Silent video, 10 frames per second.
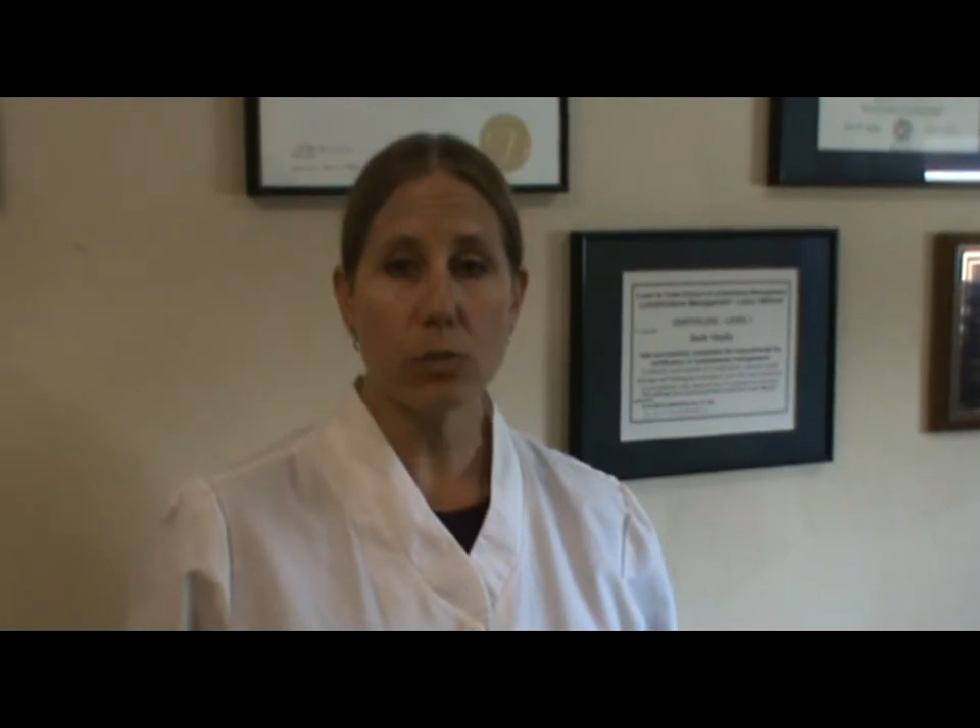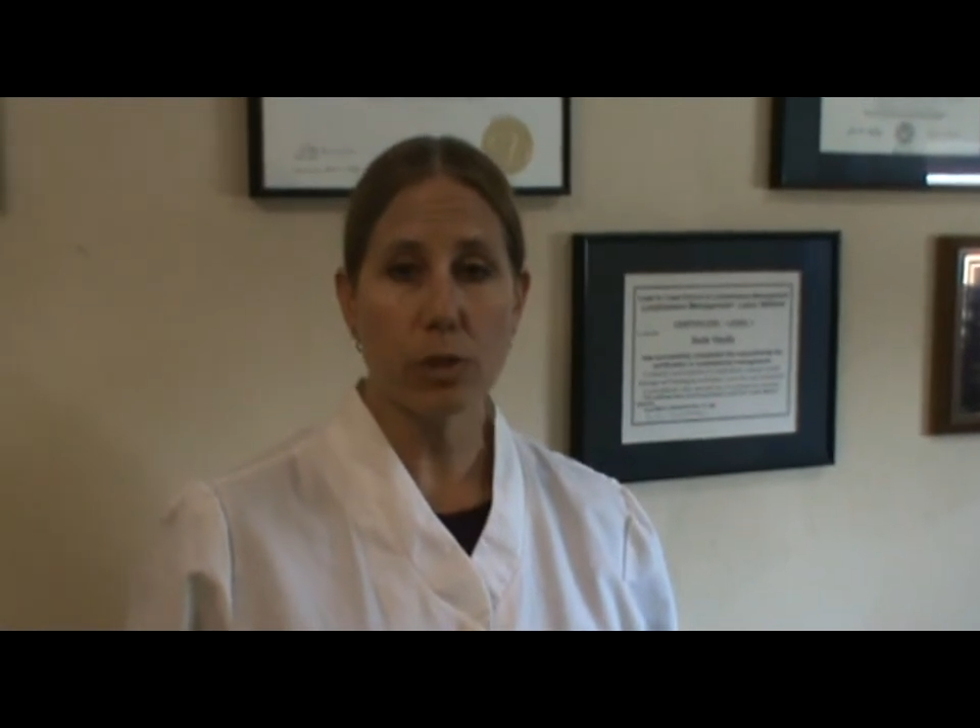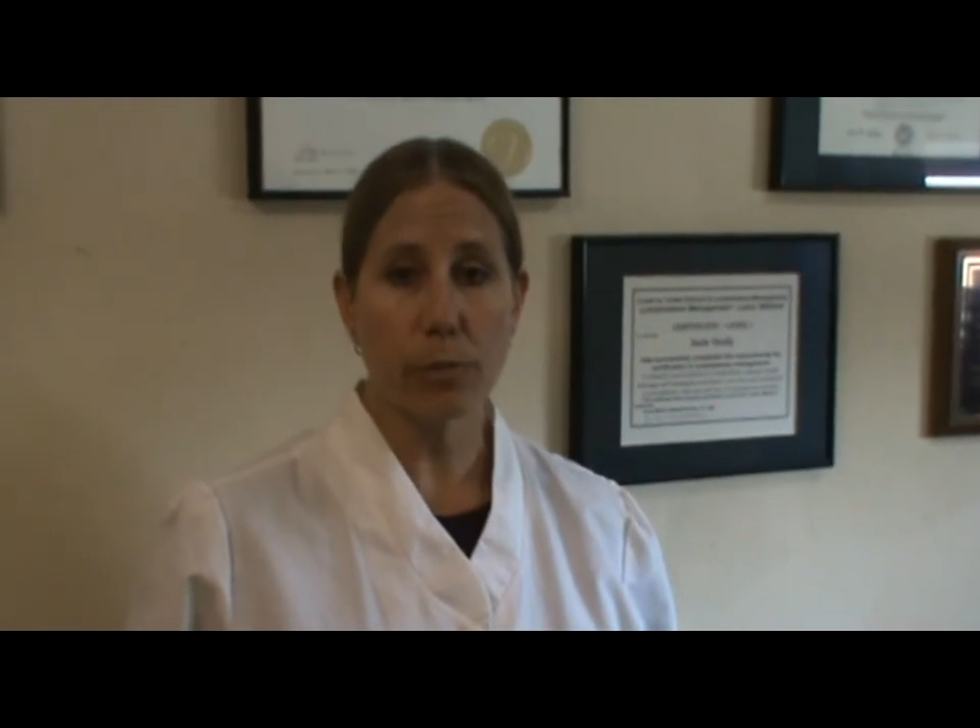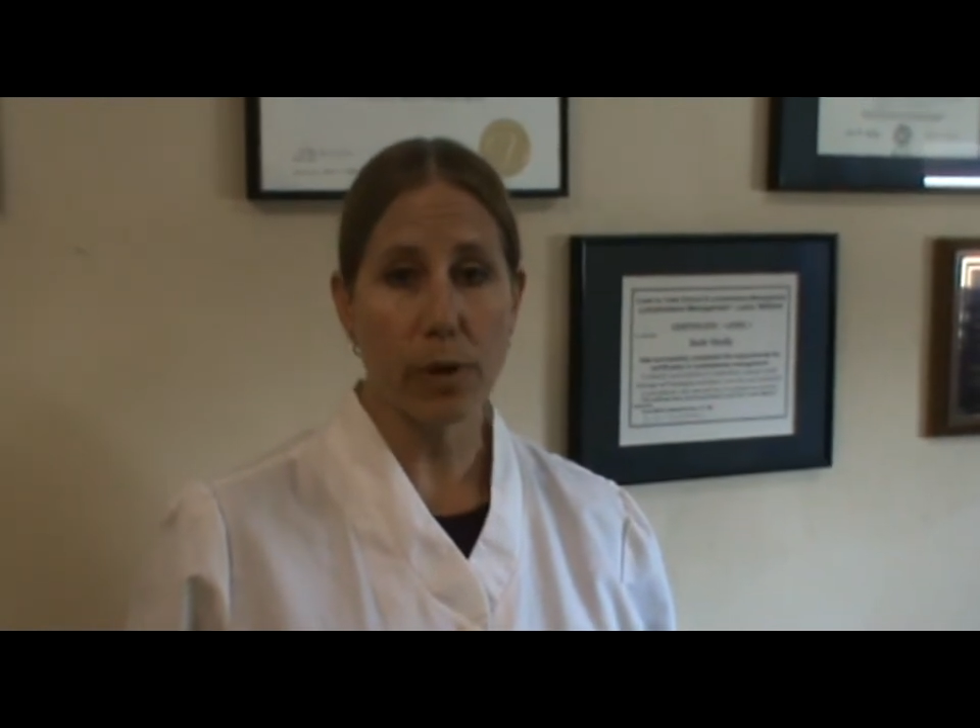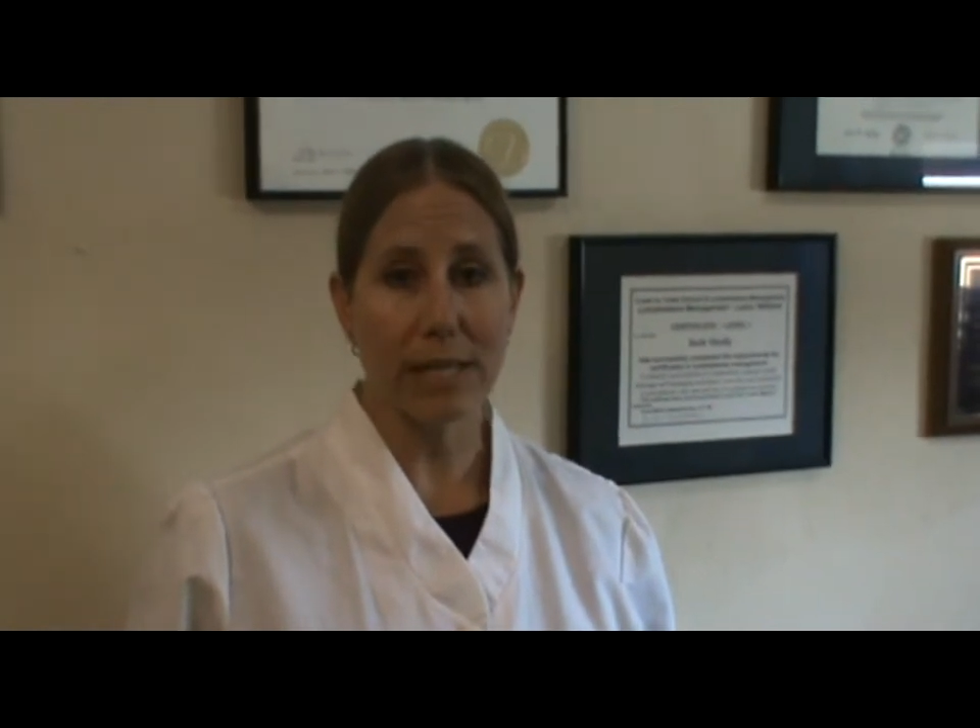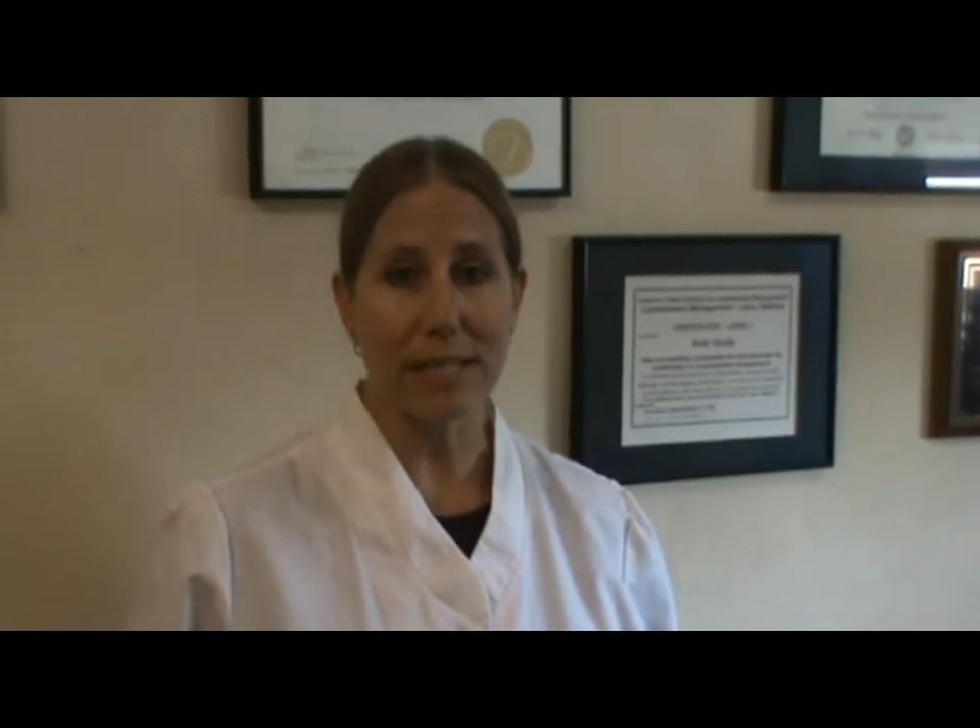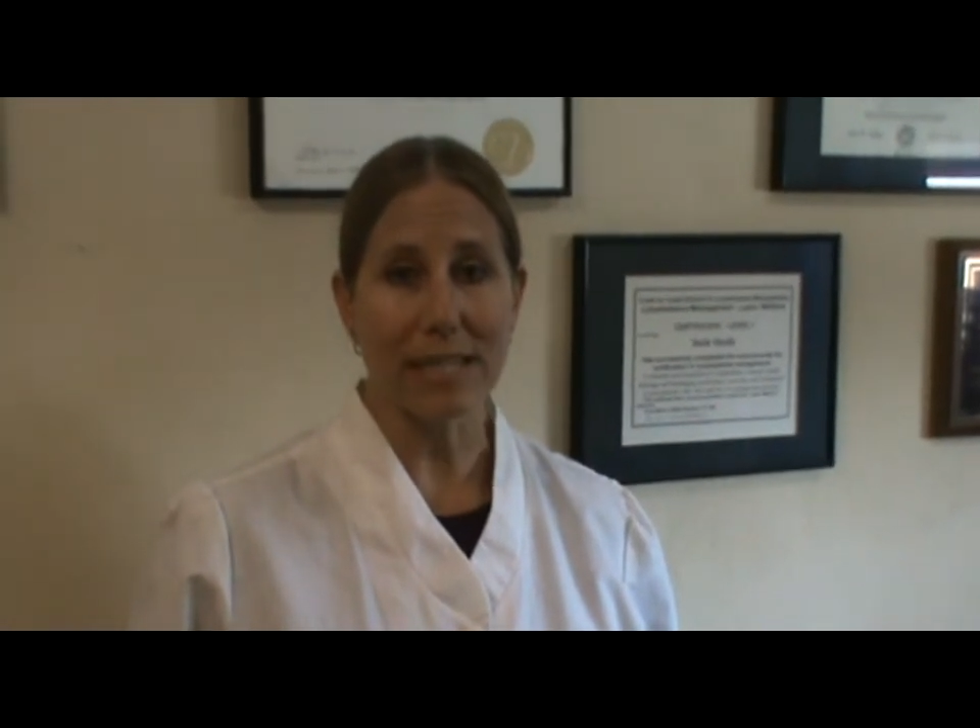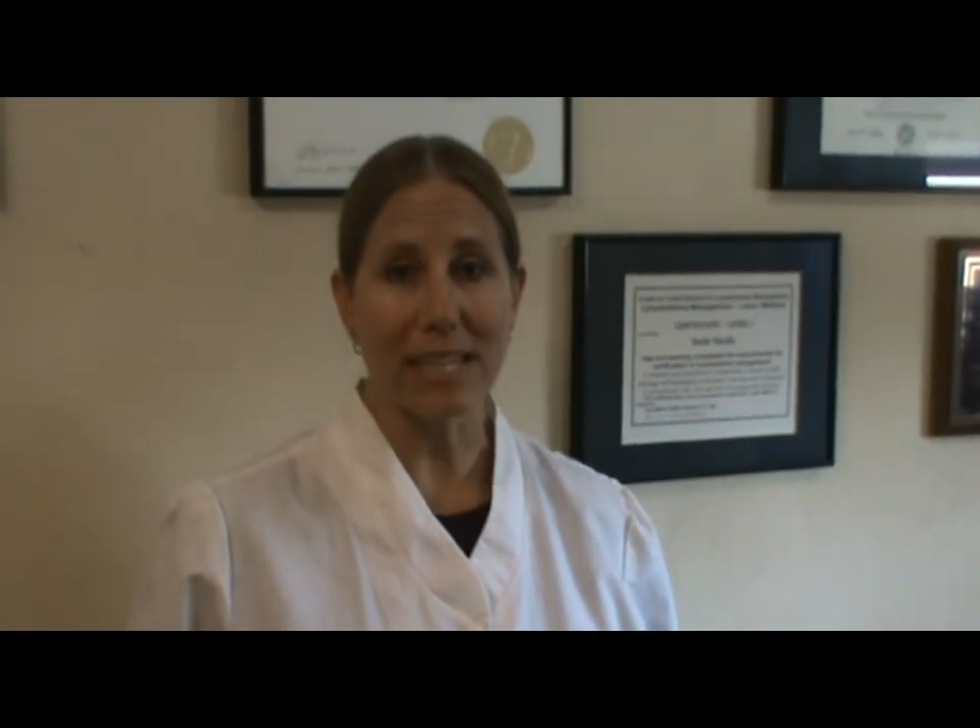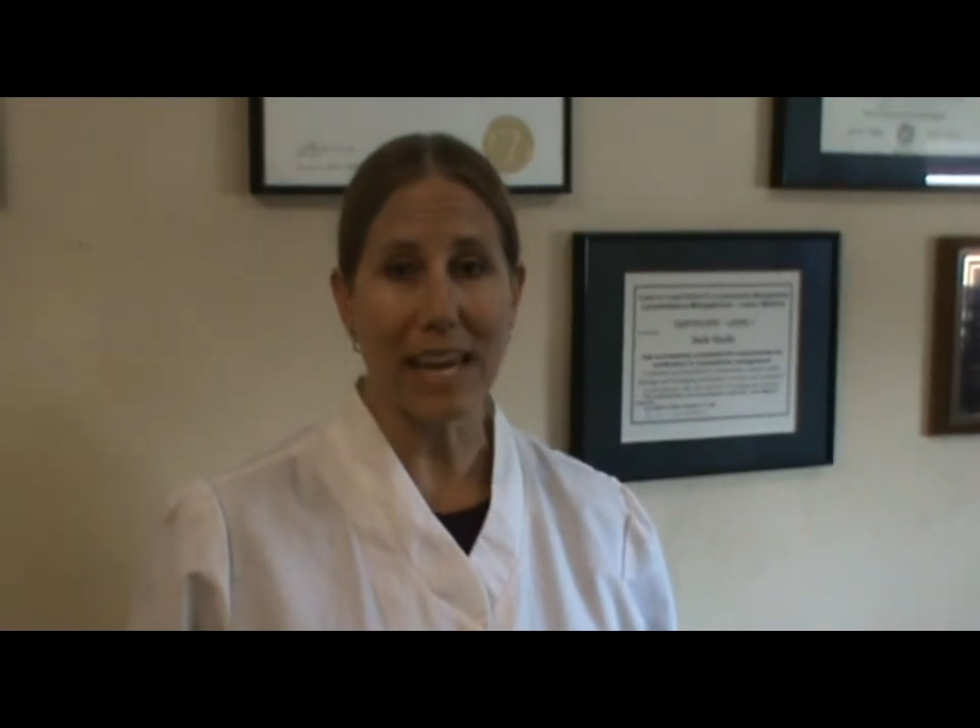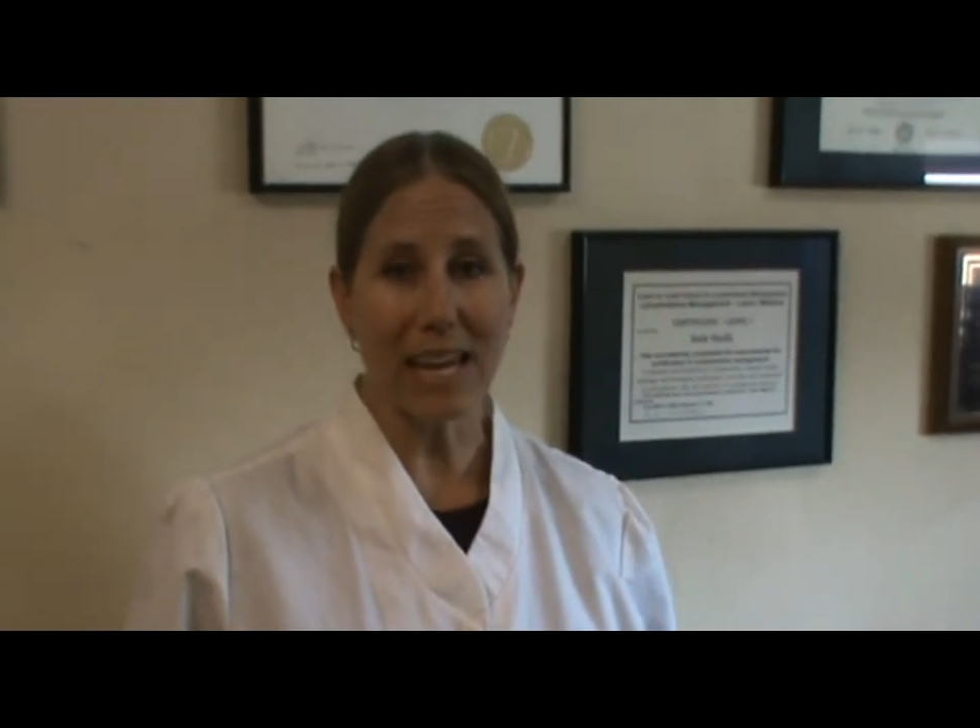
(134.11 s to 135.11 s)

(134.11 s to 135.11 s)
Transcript: was present in